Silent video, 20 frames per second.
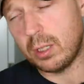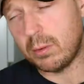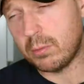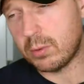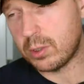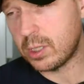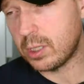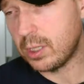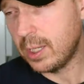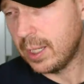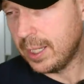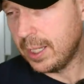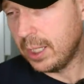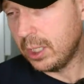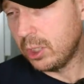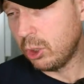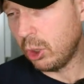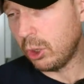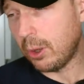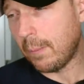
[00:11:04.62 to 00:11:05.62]
It was
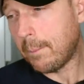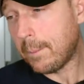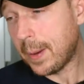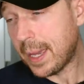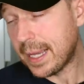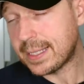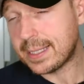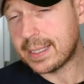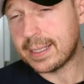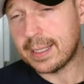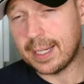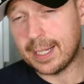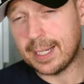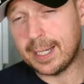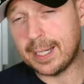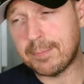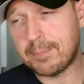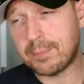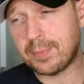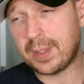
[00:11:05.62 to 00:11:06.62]
not the best,
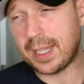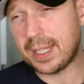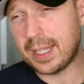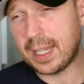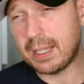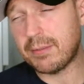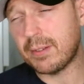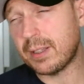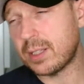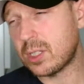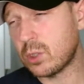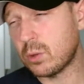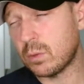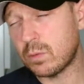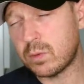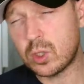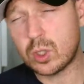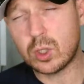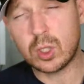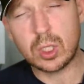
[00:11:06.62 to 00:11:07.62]
um, and they've
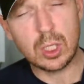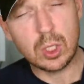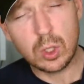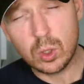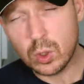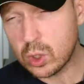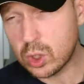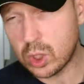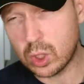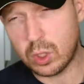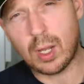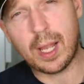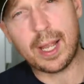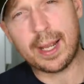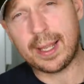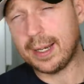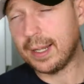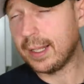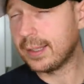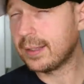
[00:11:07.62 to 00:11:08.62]
sort of, looks
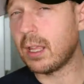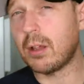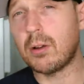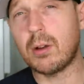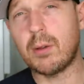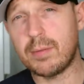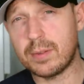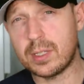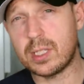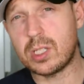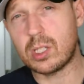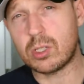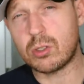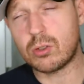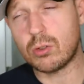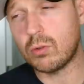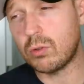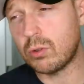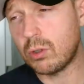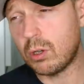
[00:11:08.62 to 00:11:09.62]
like, and I don't know if this is
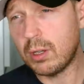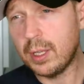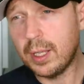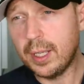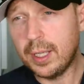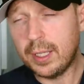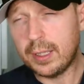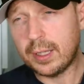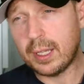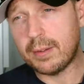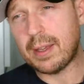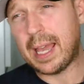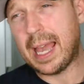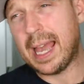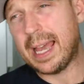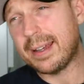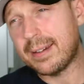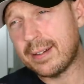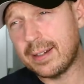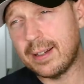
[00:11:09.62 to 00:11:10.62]
true or not, they've
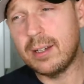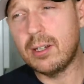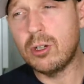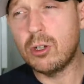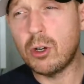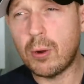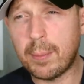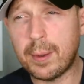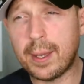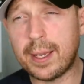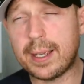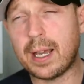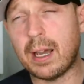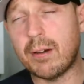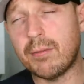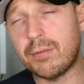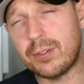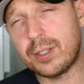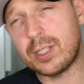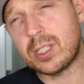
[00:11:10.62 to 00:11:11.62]
added a little bit of
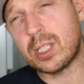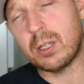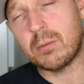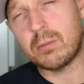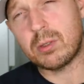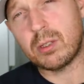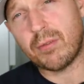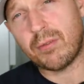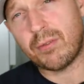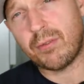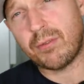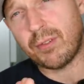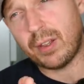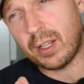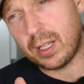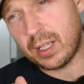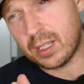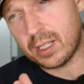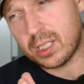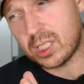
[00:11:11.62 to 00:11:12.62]
comfort in terms of
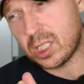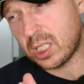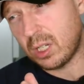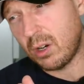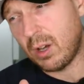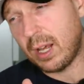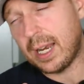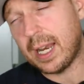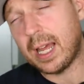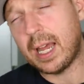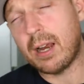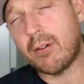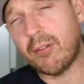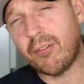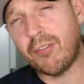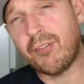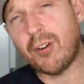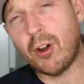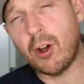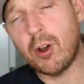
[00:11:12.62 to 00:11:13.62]
a slight layer of
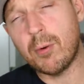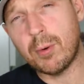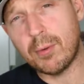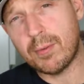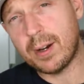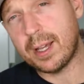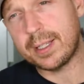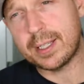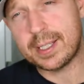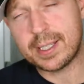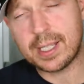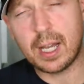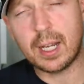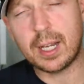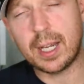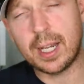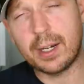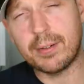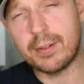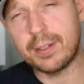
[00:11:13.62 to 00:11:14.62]
foam around the
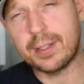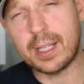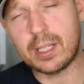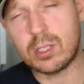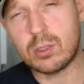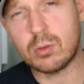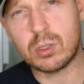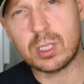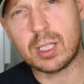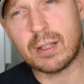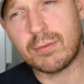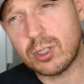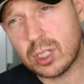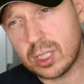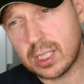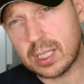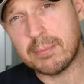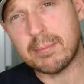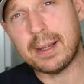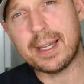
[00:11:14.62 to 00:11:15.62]
tongue area and that sort of stuff,
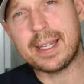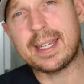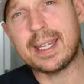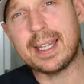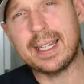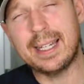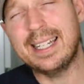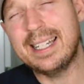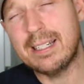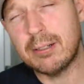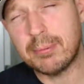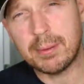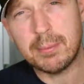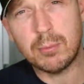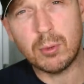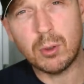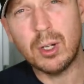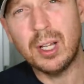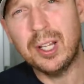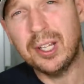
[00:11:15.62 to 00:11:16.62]
just to make it a little bit
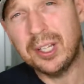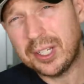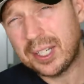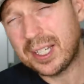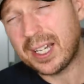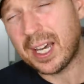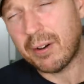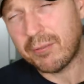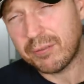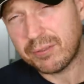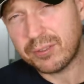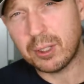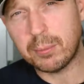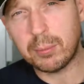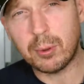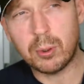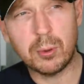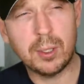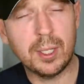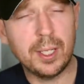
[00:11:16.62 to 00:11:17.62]
more
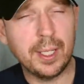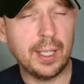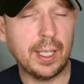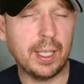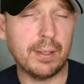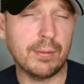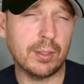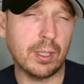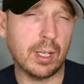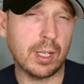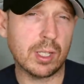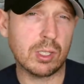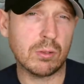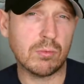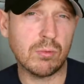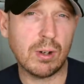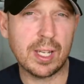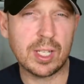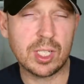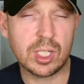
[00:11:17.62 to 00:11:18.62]
comfortable, even though it's a
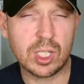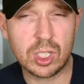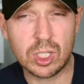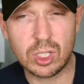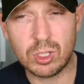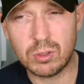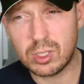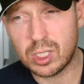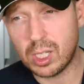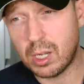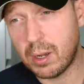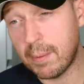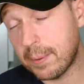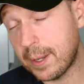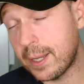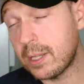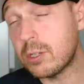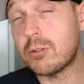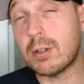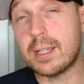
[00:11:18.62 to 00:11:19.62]
racing shoe. So it'd
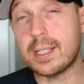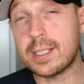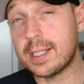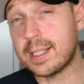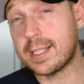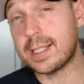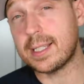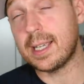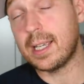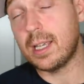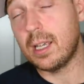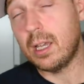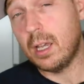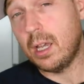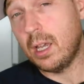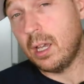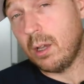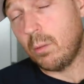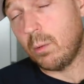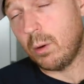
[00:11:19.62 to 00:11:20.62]
be interesting to see
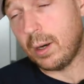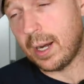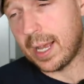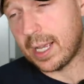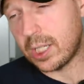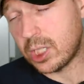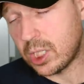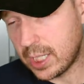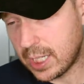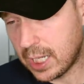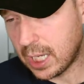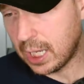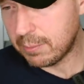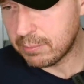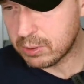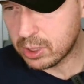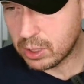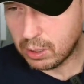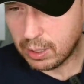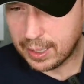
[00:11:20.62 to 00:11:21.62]
what it actually
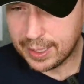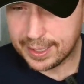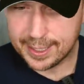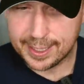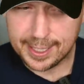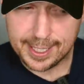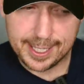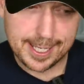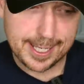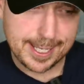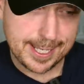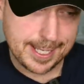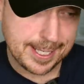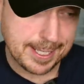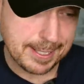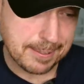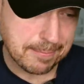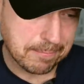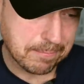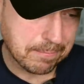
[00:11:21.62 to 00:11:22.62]
comes like.
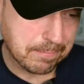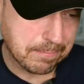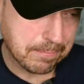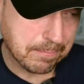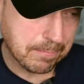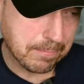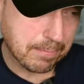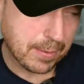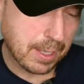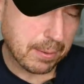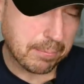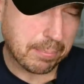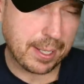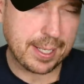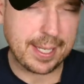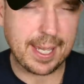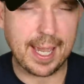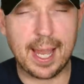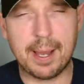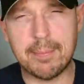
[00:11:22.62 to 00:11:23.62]
Um,
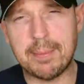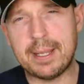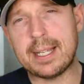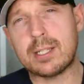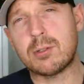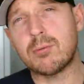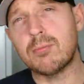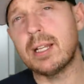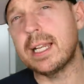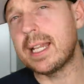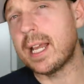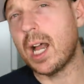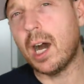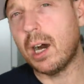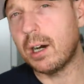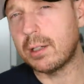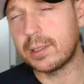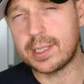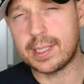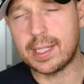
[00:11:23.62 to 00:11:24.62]
But yeah, I mean, it's really
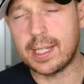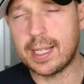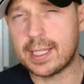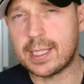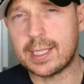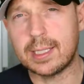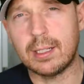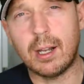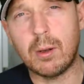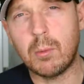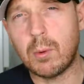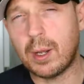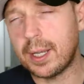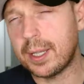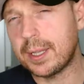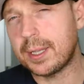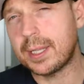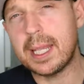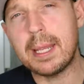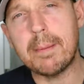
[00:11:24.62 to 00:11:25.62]
hard, isn't it? That's like one
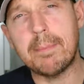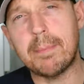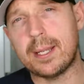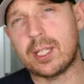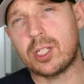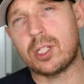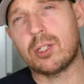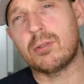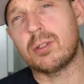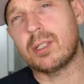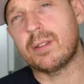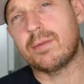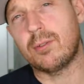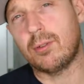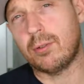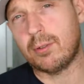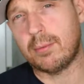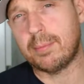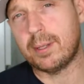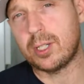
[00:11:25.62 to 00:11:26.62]
of the best shoes, if
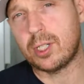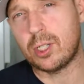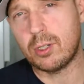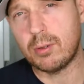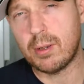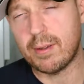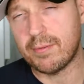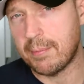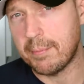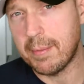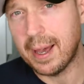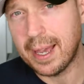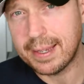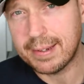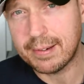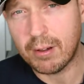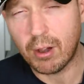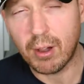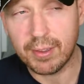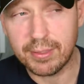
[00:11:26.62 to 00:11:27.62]
not the best shoe ever
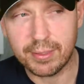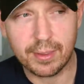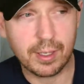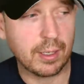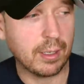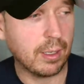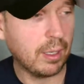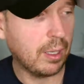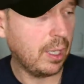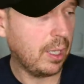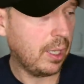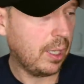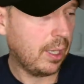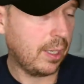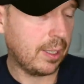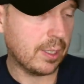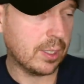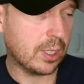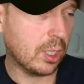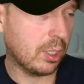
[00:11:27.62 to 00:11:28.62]
made, I think,
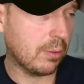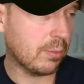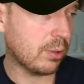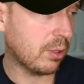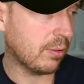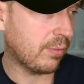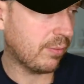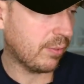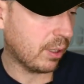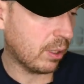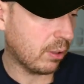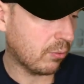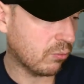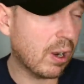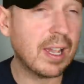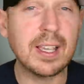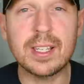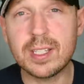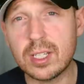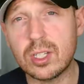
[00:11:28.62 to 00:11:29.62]
in terms of uh,
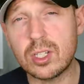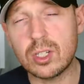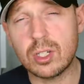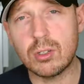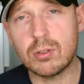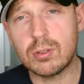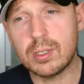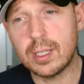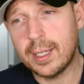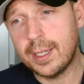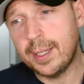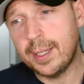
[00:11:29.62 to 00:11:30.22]
racing shoes.